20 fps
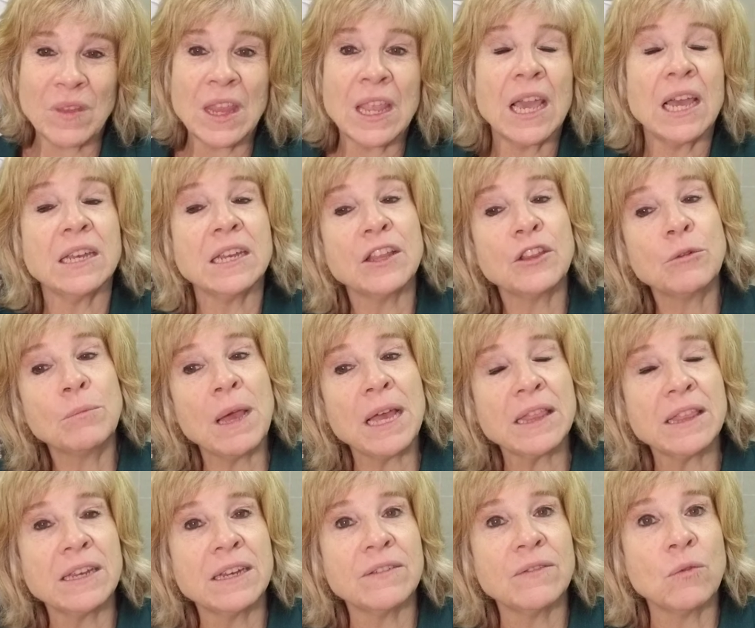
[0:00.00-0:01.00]
Another
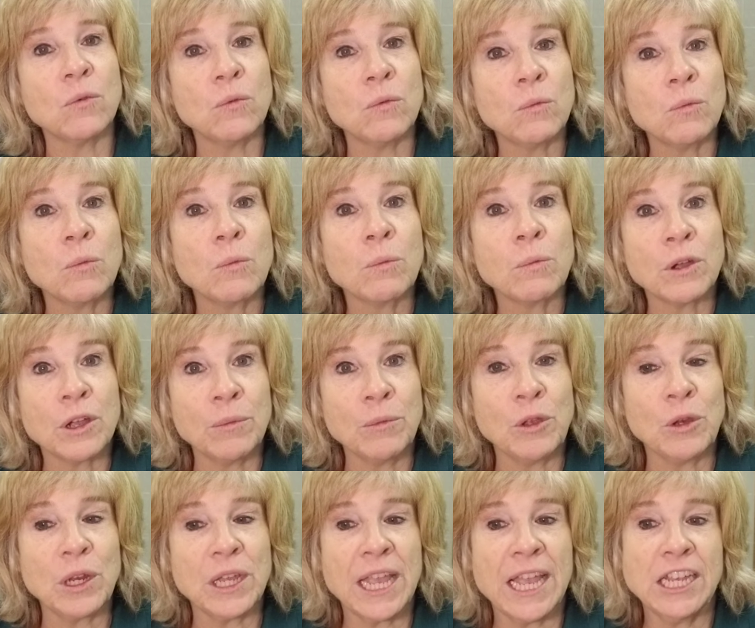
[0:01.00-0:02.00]
method of
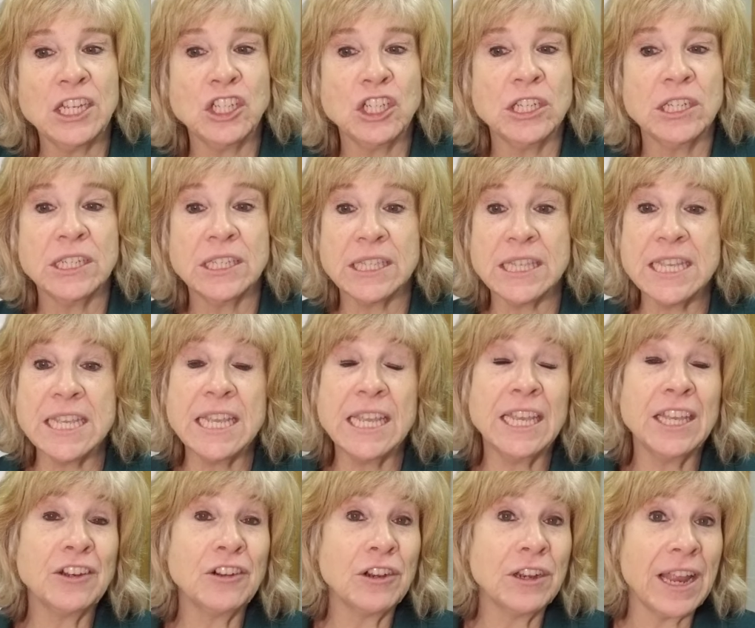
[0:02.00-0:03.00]
communication is the
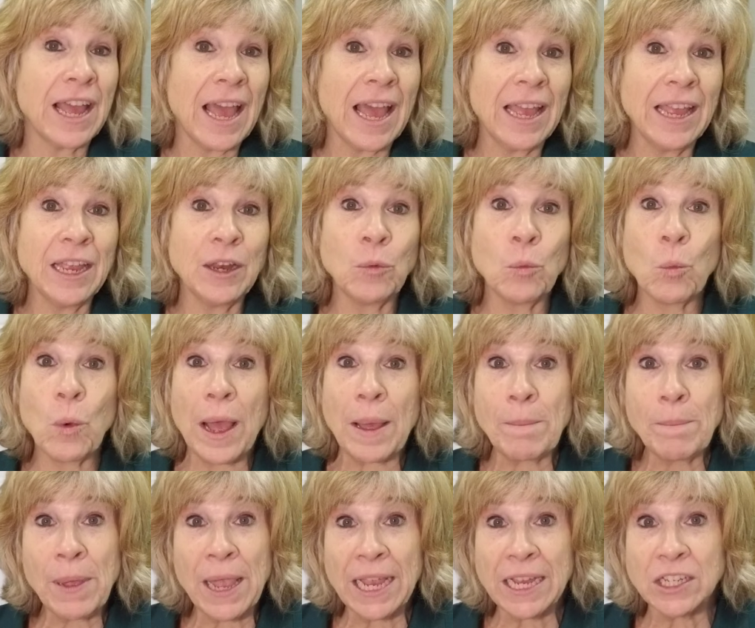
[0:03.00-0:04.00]
internet and
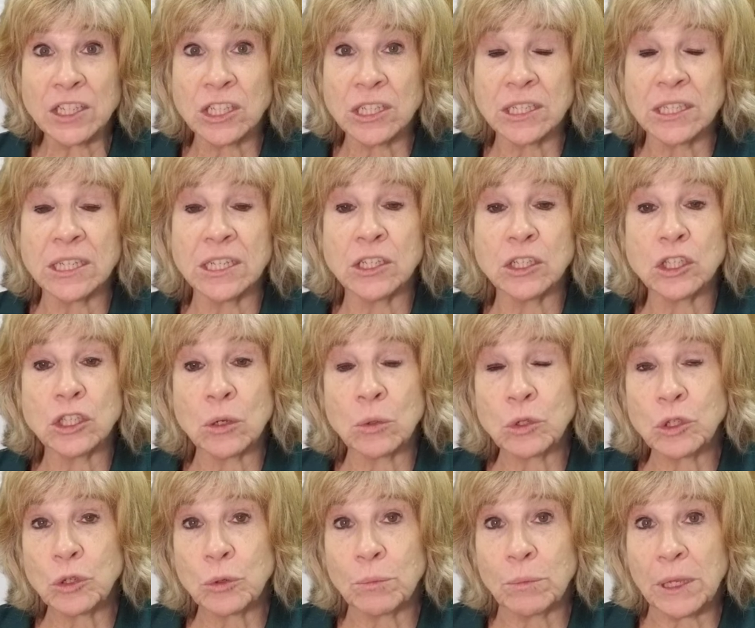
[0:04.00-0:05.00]
web pages and
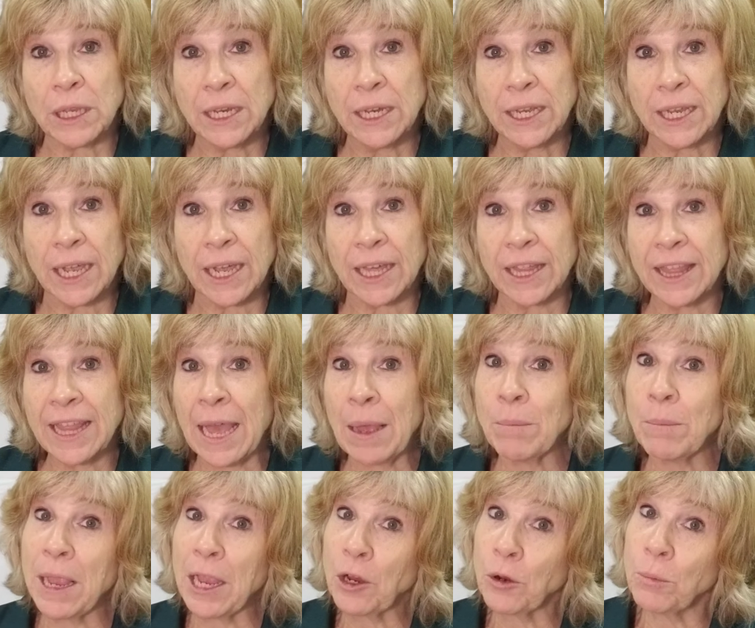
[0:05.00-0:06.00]
social media. That
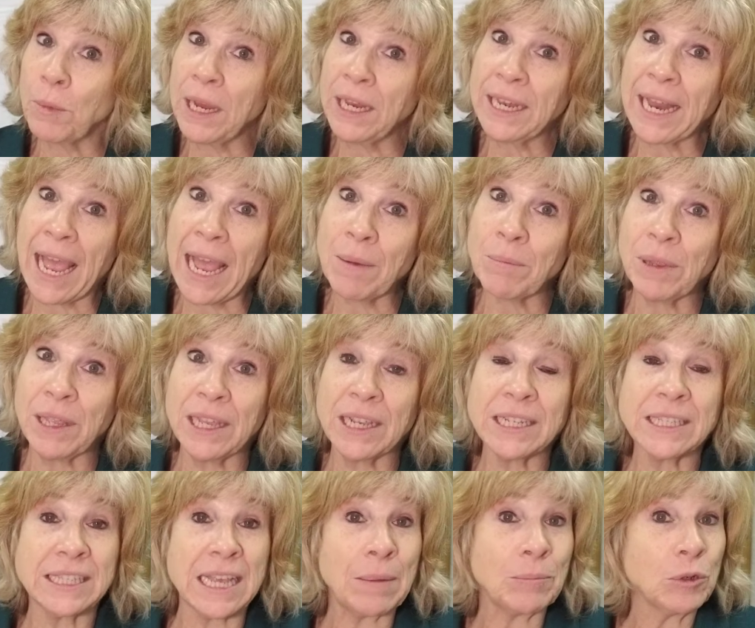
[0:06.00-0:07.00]
may or may not be
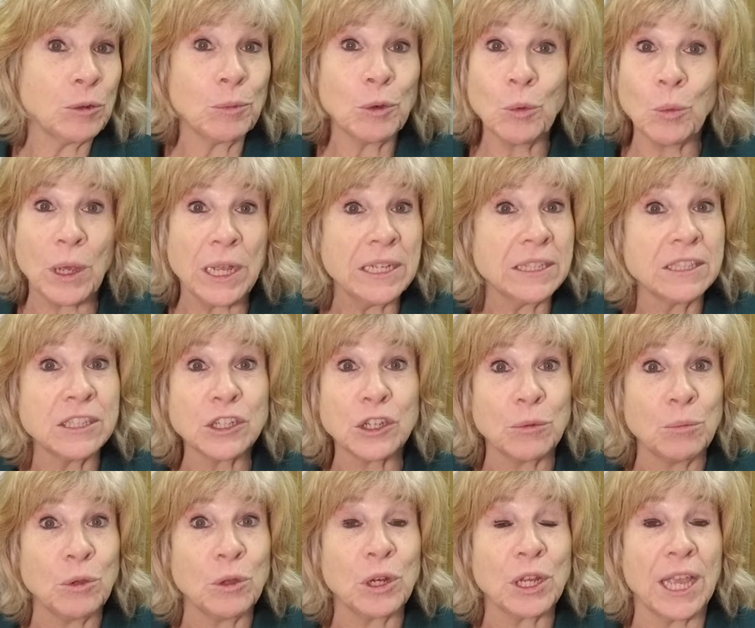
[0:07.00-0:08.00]
acceptable ways to
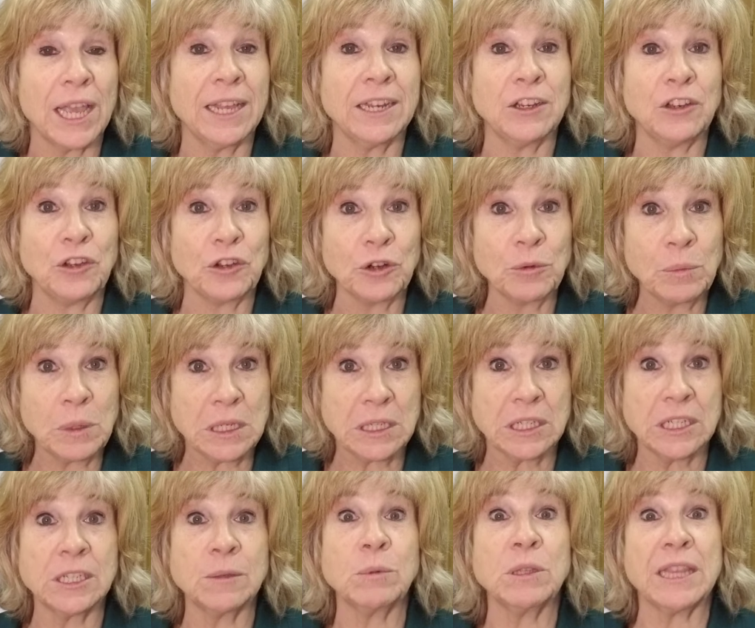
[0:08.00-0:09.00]
communicate in your
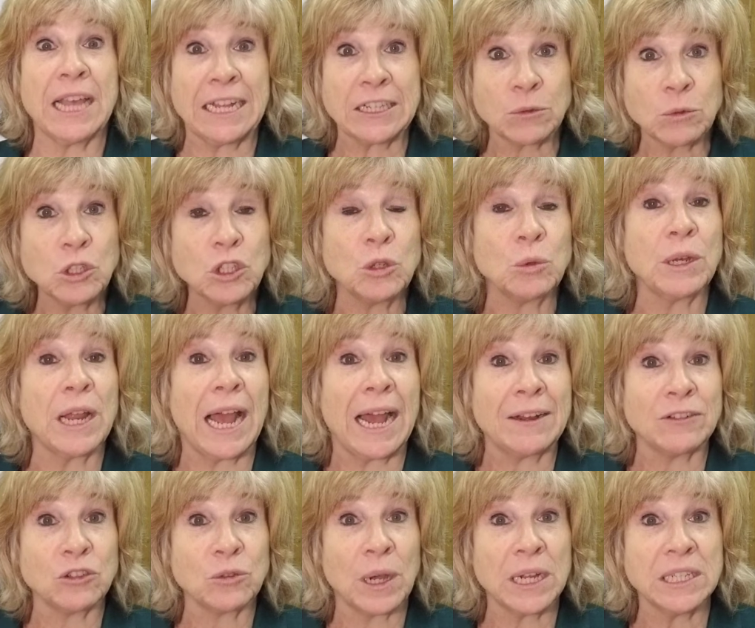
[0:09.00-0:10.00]
business, but that's what you would
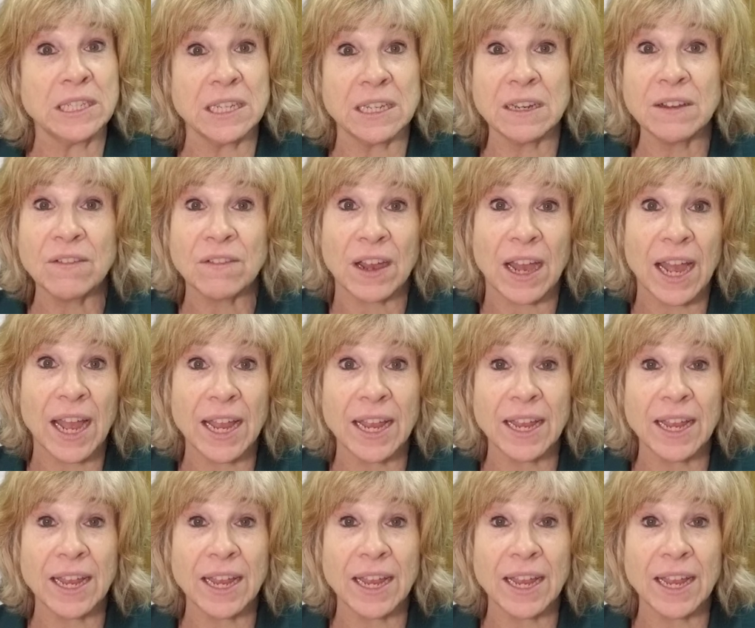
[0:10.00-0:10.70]
have to identify.